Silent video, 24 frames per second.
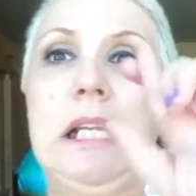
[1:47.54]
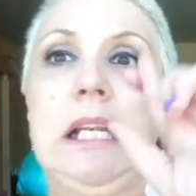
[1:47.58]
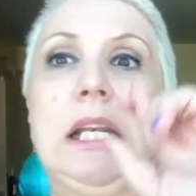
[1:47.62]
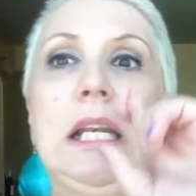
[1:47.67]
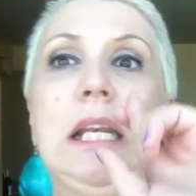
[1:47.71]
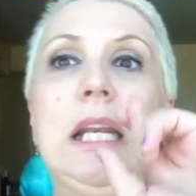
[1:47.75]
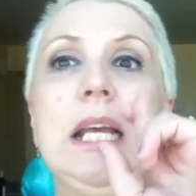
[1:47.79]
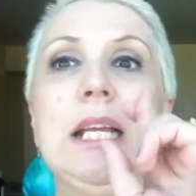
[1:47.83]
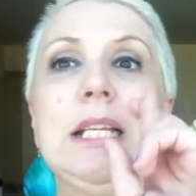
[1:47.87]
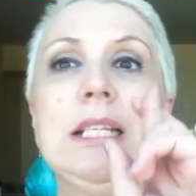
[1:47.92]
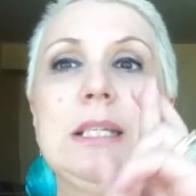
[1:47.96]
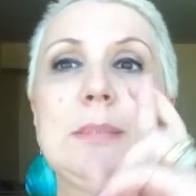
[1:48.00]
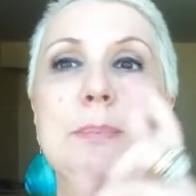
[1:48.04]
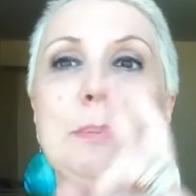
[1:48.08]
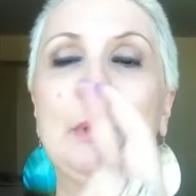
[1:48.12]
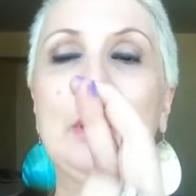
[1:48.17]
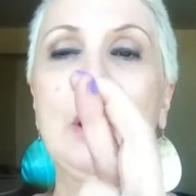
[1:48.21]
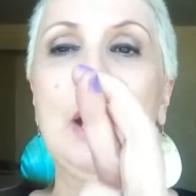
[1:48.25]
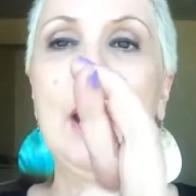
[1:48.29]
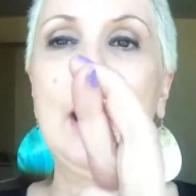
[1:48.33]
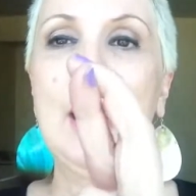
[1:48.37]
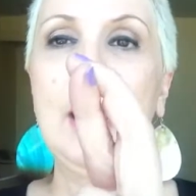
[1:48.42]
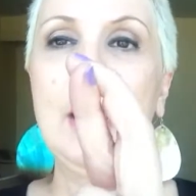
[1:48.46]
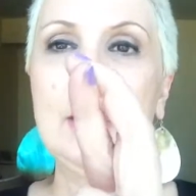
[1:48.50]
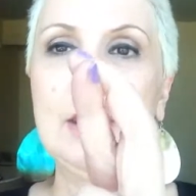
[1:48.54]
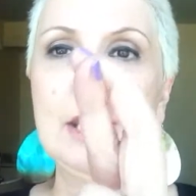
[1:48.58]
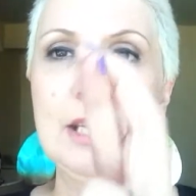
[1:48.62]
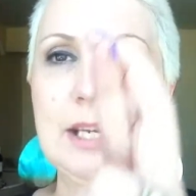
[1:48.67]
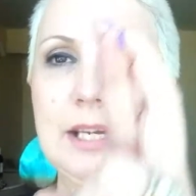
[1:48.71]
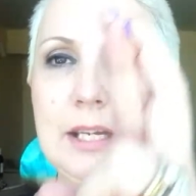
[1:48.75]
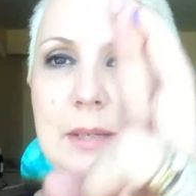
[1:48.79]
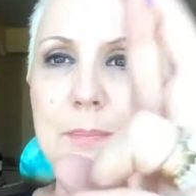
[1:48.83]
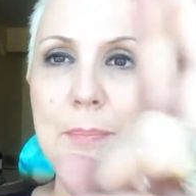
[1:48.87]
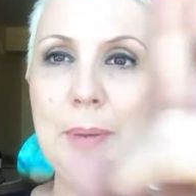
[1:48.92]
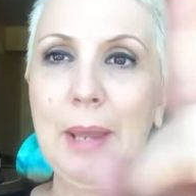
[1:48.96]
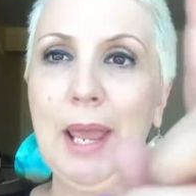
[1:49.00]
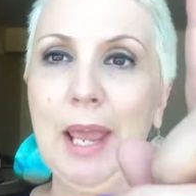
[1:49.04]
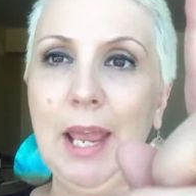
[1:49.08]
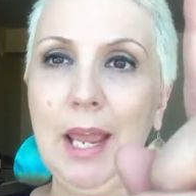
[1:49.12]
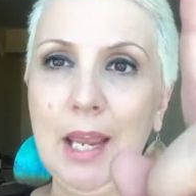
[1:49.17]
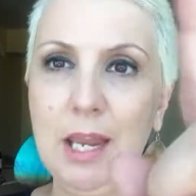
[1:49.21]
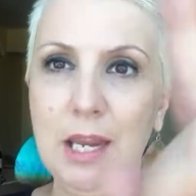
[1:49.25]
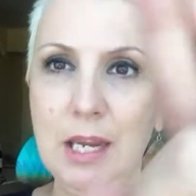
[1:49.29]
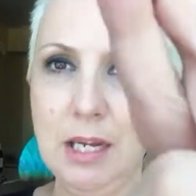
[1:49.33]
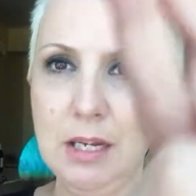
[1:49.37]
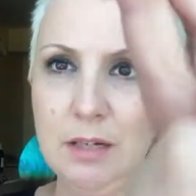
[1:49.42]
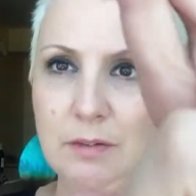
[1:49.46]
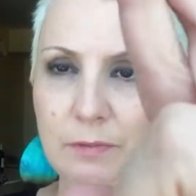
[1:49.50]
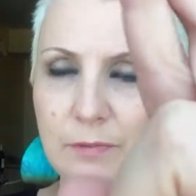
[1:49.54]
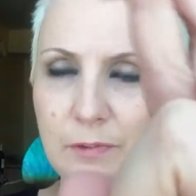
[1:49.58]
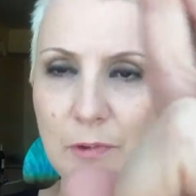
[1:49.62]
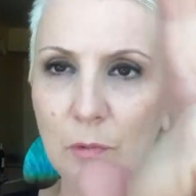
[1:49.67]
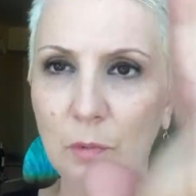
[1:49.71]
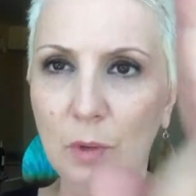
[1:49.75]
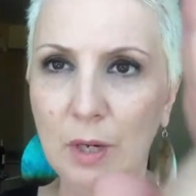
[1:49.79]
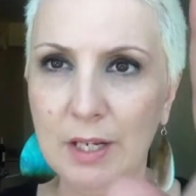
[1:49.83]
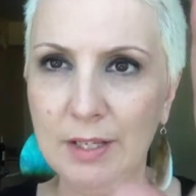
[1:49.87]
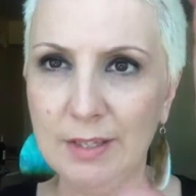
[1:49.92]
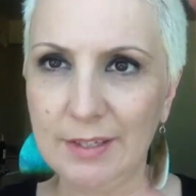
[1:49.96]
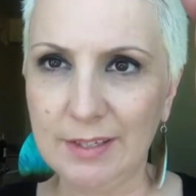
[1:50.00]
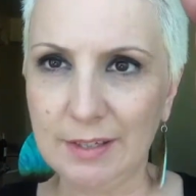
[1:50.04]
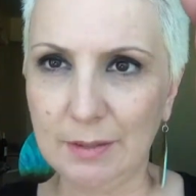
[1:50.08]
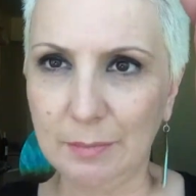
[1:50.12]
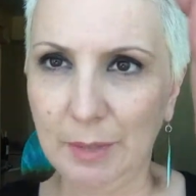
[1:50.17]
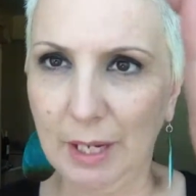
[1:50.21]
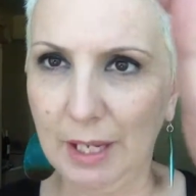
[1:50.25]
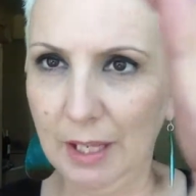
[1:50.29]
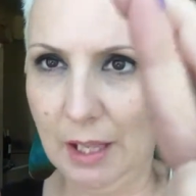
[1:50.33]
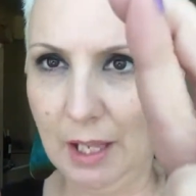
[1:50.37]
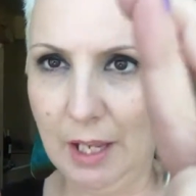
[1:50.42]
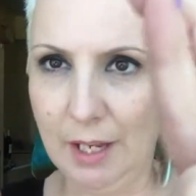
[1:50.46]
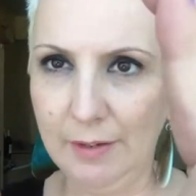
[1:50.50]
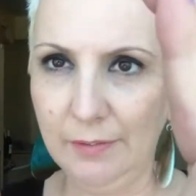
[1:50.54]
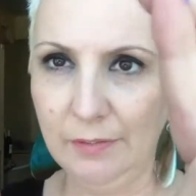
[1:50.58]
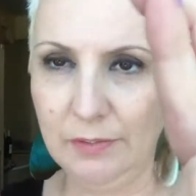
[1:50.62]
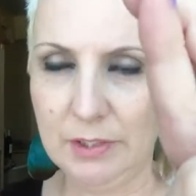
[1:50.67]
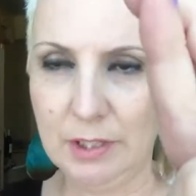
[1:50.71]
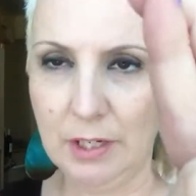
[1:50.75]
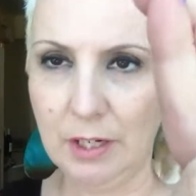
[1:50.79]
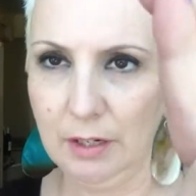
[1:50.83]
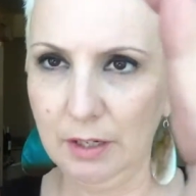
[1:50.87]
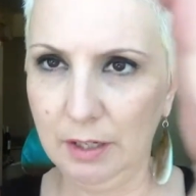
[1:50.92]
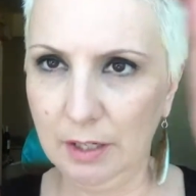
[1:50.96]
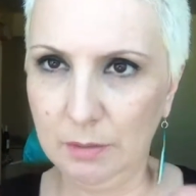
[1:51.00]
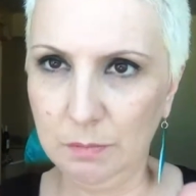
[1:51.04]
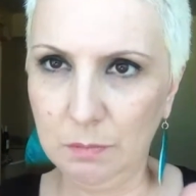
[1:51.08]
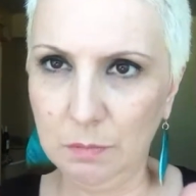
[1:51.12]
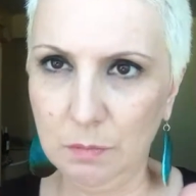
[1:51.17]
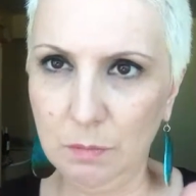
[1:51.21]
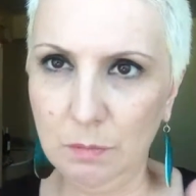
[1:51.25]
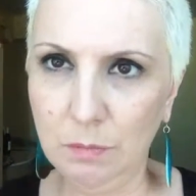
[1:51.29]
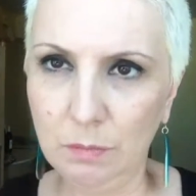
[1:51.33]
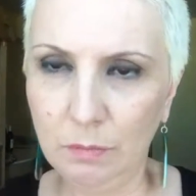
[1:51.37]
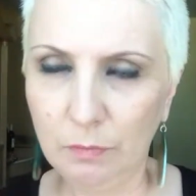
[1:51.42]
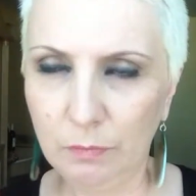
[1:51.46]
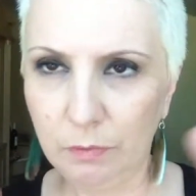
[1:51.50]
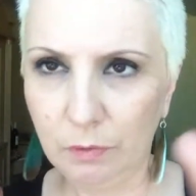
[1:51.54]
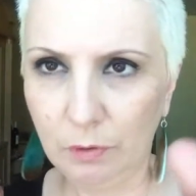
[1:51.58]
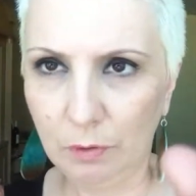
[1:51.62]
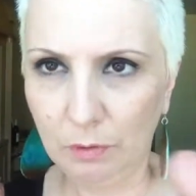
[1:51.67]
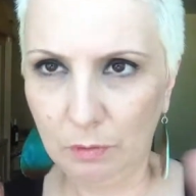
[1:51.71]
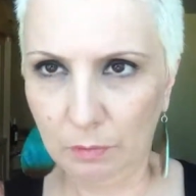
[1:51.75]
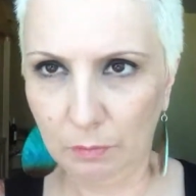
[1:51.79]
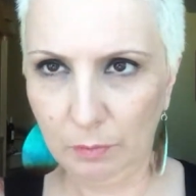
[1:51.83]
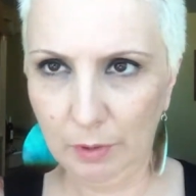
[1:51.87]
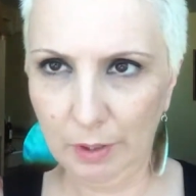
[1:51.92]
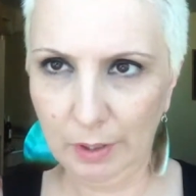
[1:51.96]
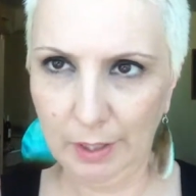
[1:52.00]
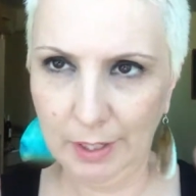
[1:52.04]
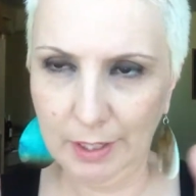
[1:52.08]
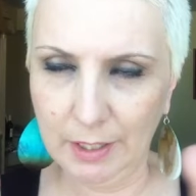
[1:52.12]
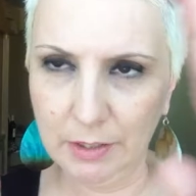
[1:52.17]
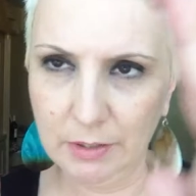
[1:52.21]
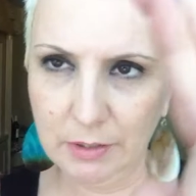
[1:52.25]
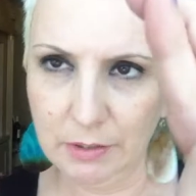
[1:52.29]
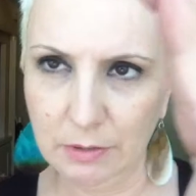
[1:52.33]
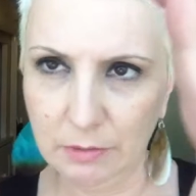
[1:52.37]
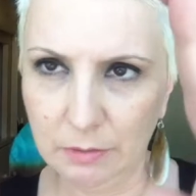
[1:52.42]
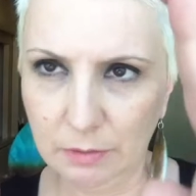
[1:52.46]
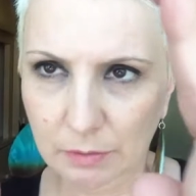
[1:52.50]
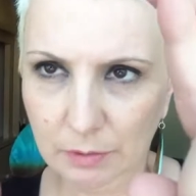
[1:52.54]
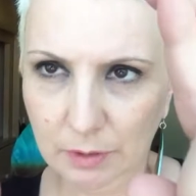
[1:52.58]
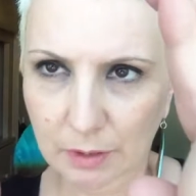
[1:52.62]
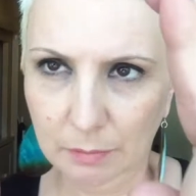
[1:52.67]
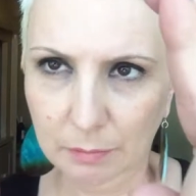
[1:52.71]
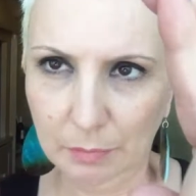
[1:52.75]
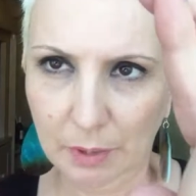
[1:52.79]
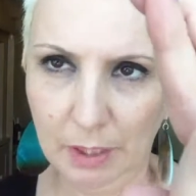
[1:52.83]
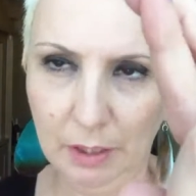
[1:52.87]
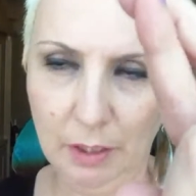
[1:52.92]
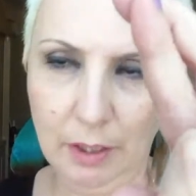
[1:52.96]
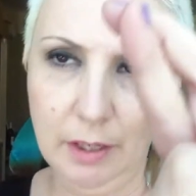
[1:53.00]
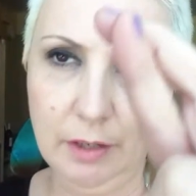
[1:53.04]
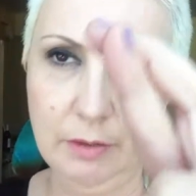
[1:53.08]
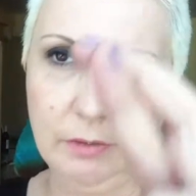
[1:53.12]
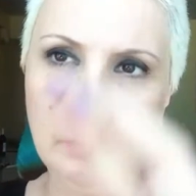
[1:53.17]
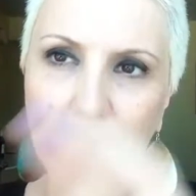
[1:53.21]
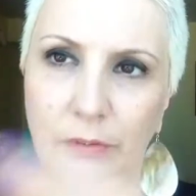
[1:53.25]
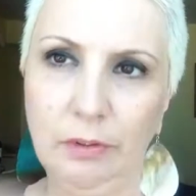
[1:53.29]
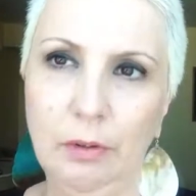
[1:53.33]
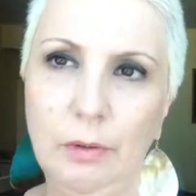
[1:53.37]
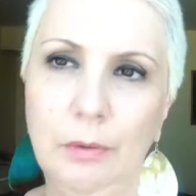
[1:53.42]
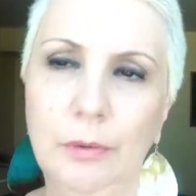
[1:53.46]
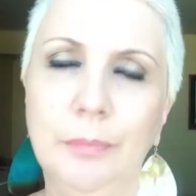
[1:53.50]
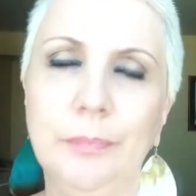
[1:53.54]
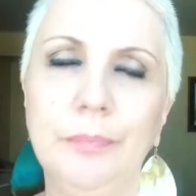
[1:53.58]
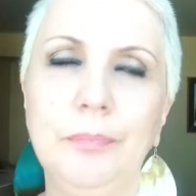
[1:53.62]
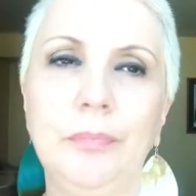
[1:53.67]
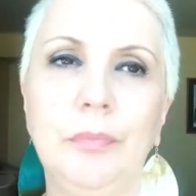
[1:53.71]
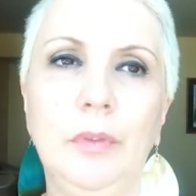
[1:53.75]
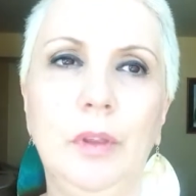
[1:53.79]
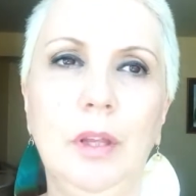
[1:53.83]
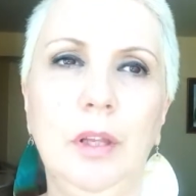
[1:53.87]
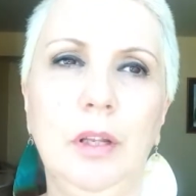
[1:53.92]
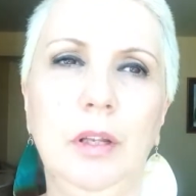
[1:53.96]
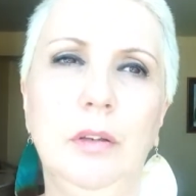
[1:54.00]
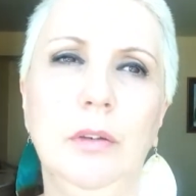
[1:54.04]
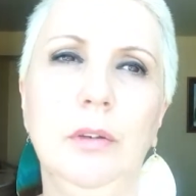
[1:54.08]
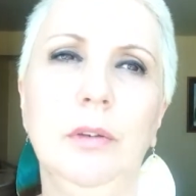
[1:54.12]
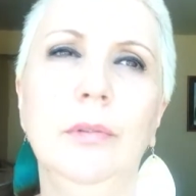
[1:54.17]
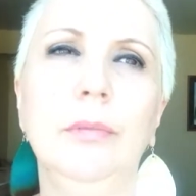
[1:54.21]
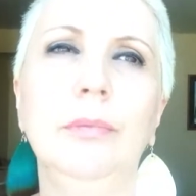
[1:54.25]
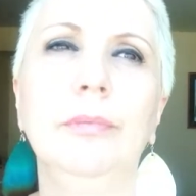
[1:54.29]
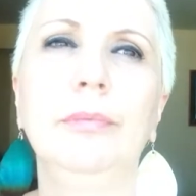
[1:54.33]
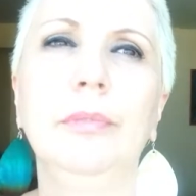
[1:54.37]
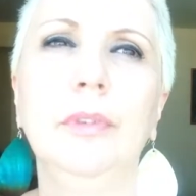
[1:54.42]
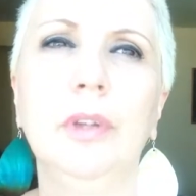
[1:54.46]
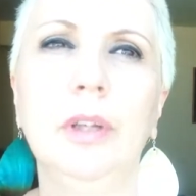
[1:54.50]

let's pray that I get paid for once in my lifetime for what I do in my life. So, anywho,